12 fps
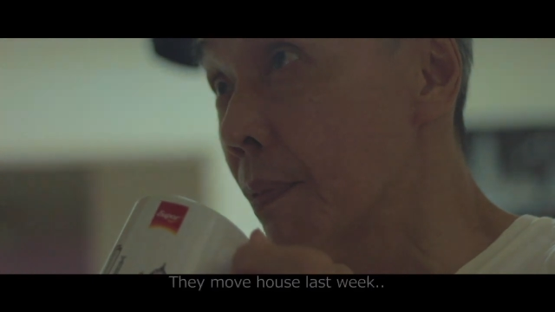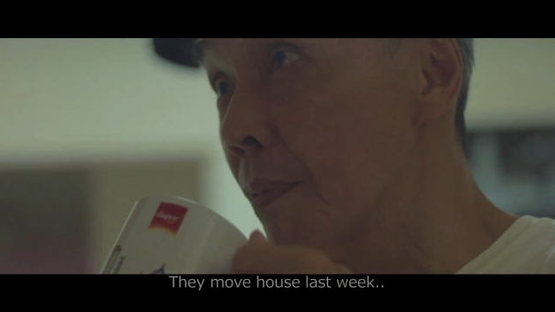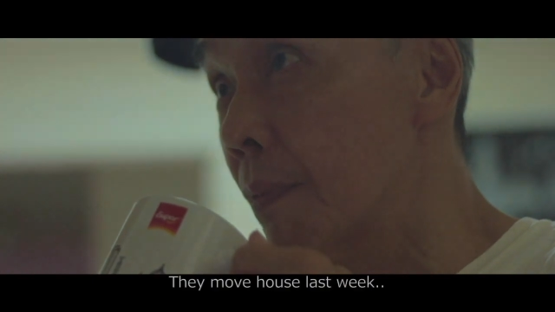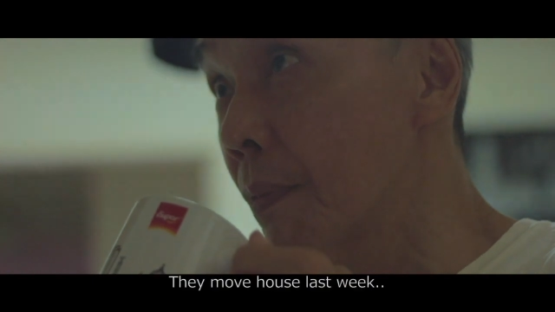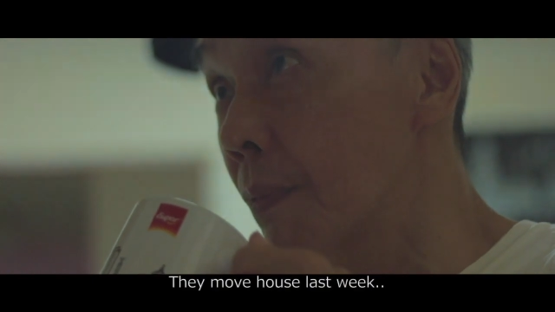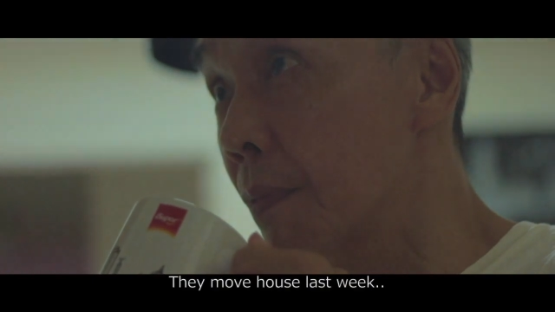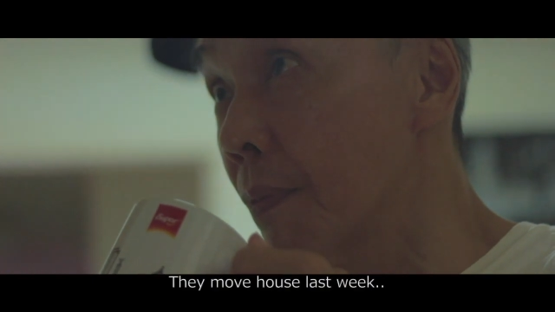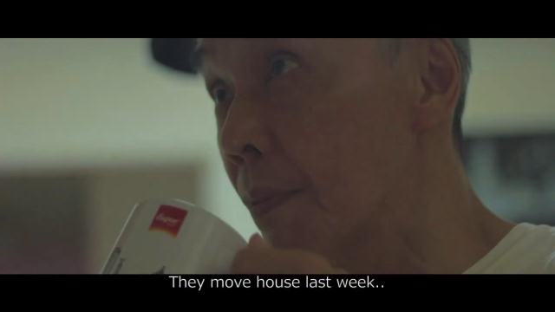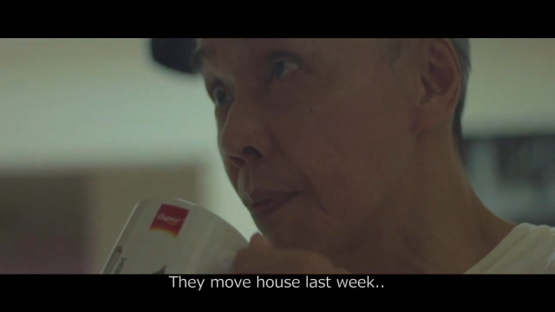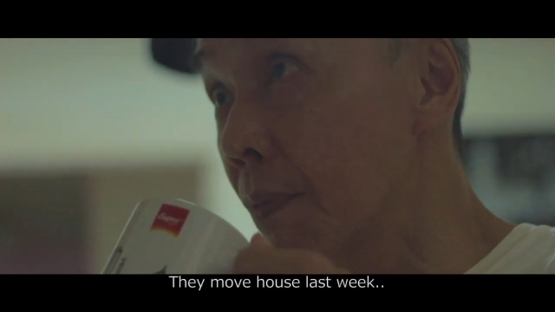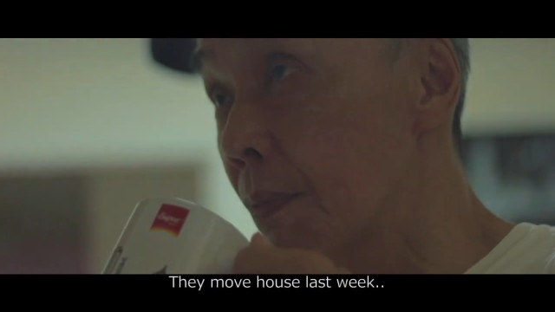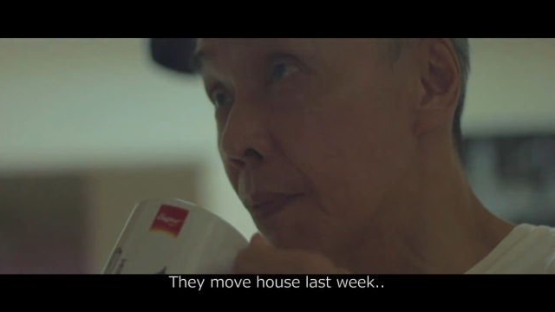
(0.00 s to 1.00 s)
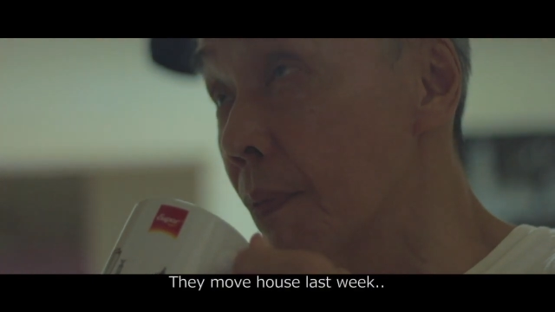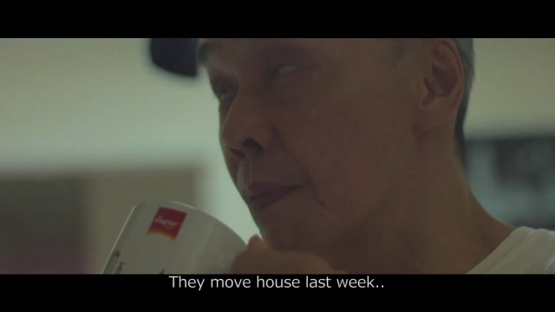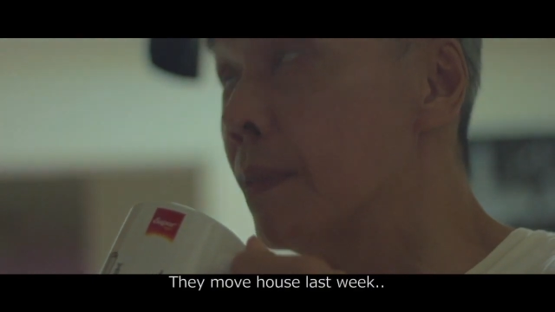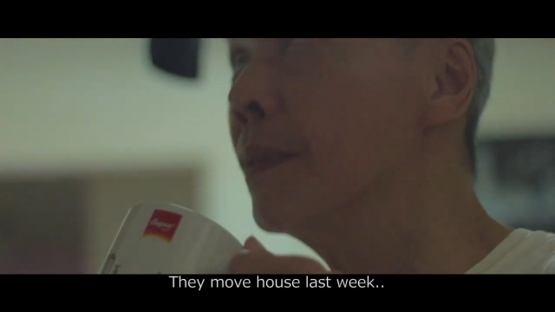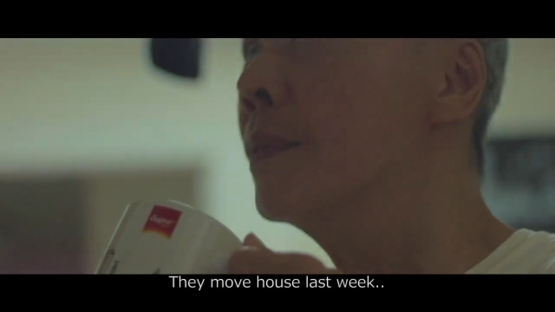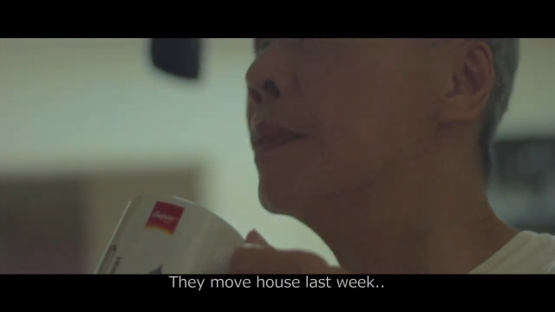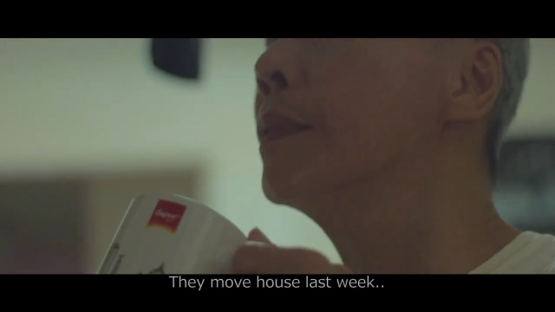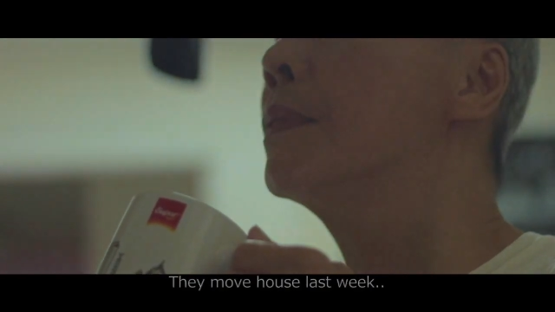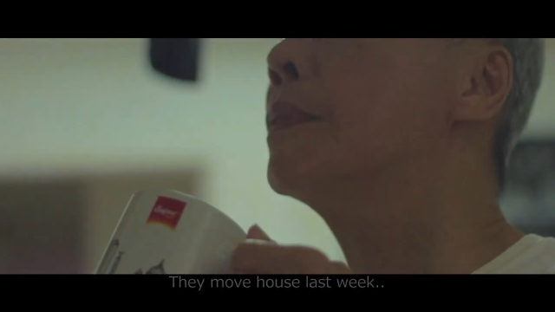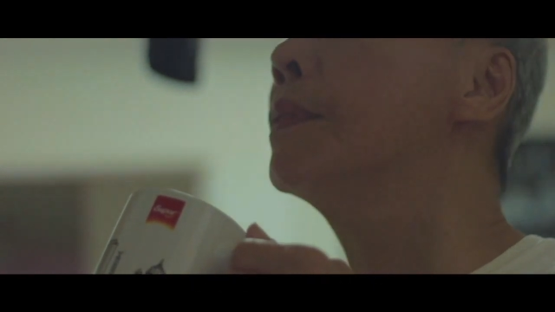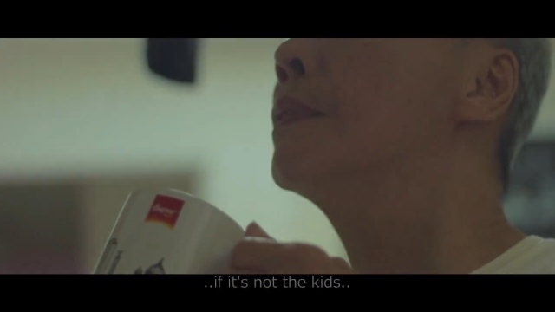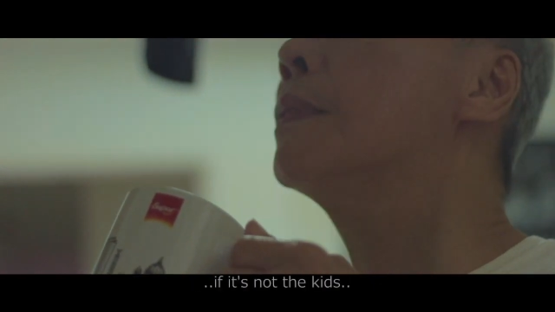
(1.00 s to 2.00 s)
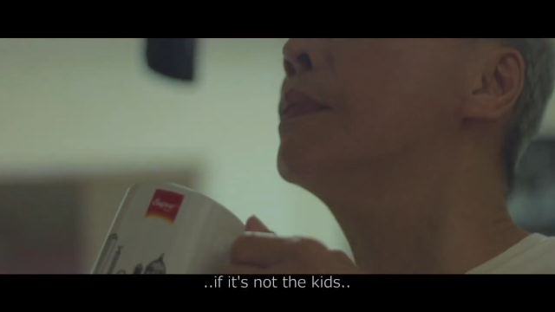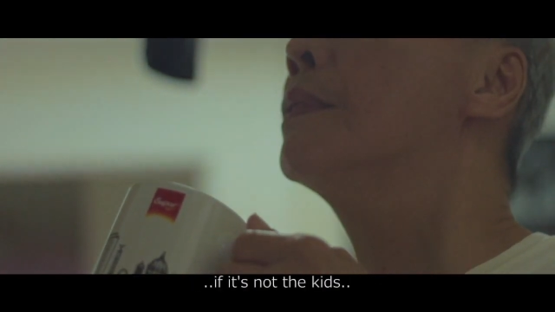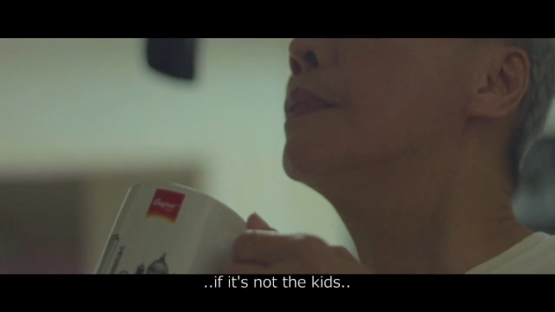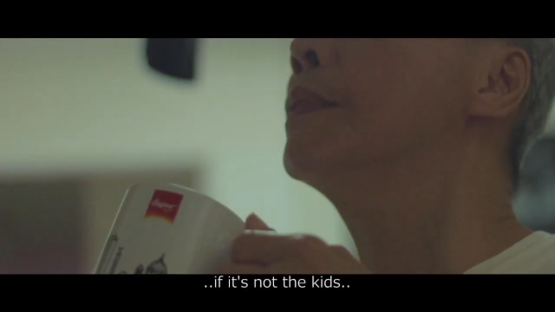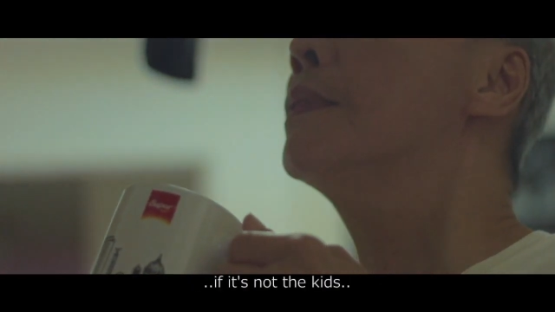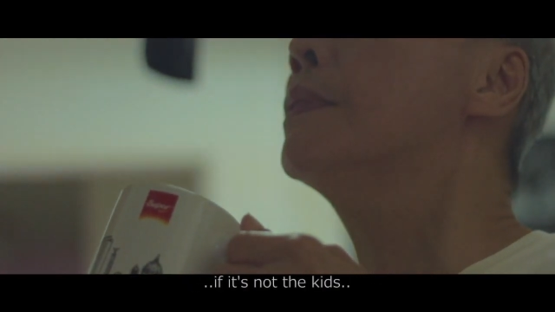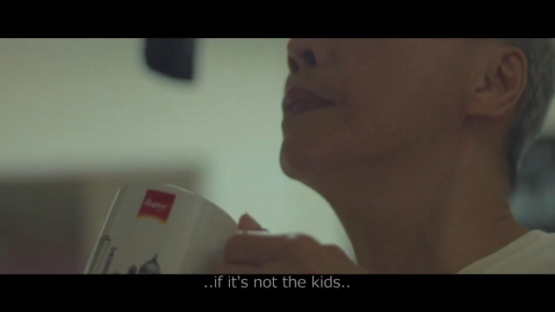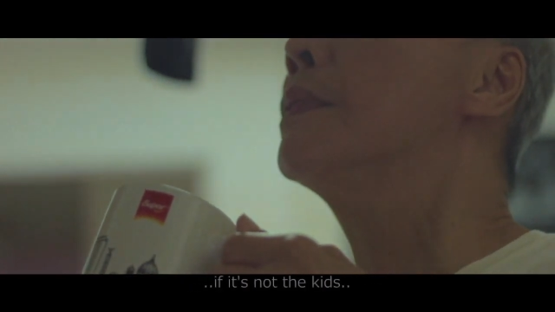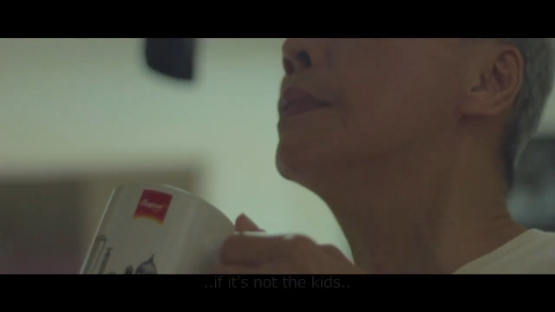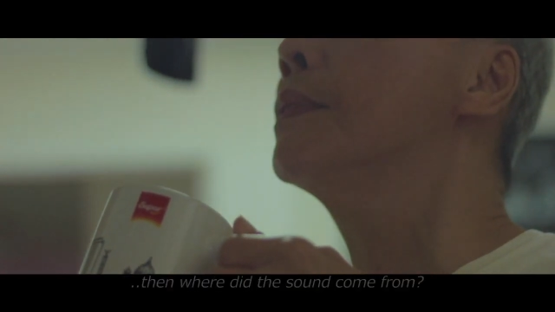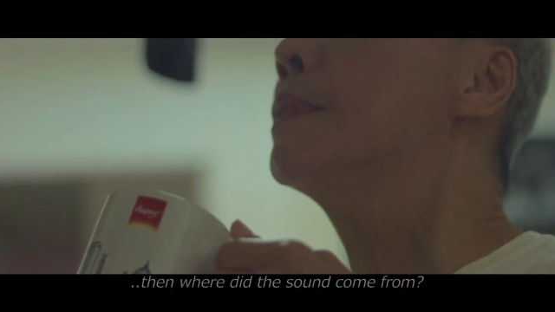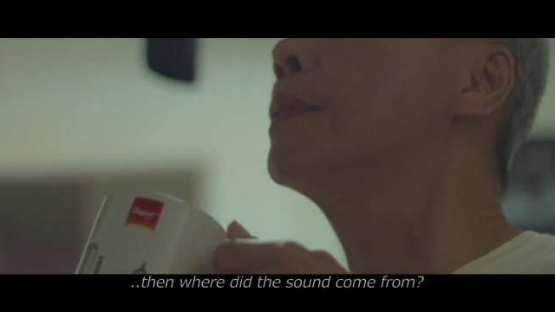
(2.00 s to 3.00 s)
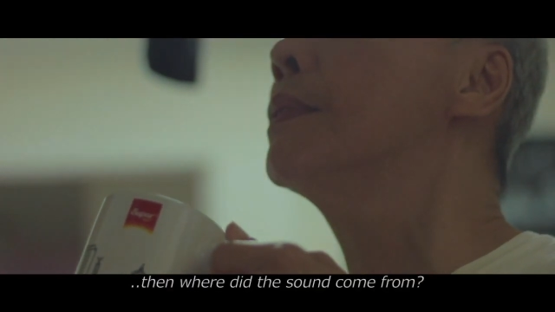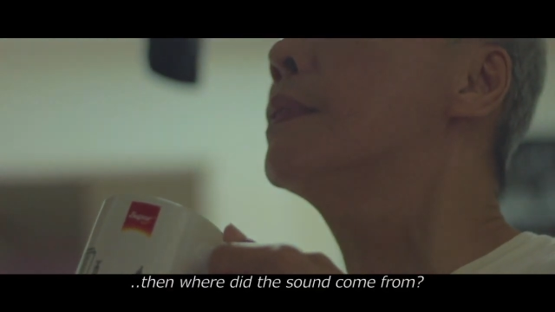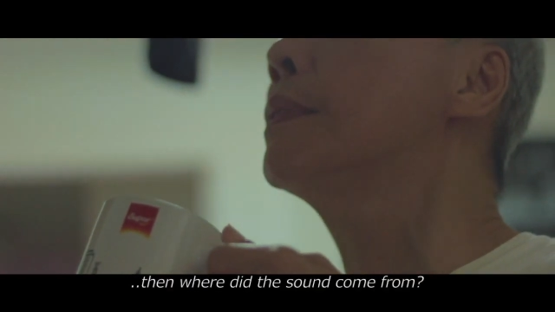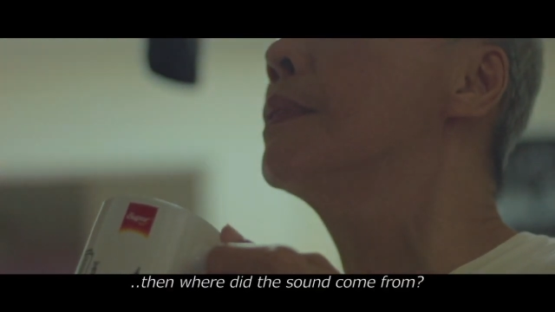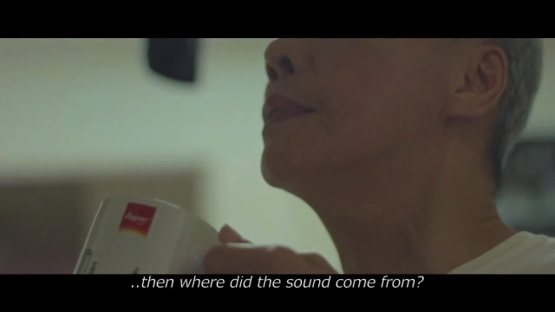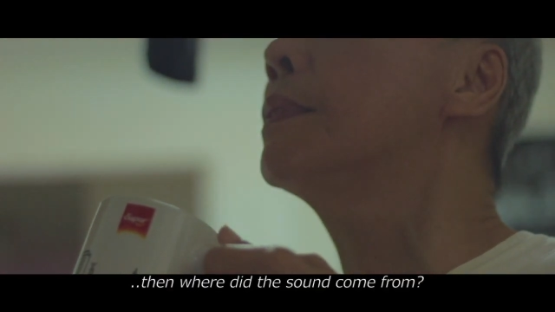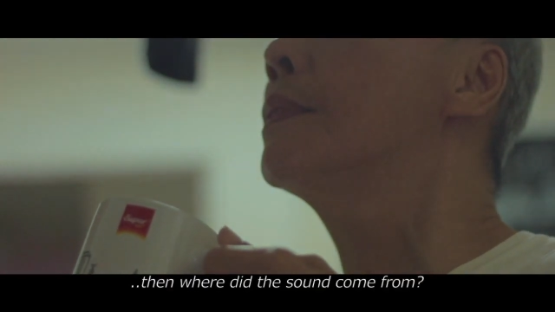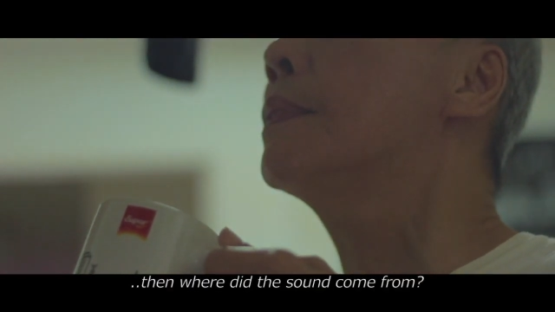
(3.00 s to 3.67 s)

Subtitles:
(no speaker visible)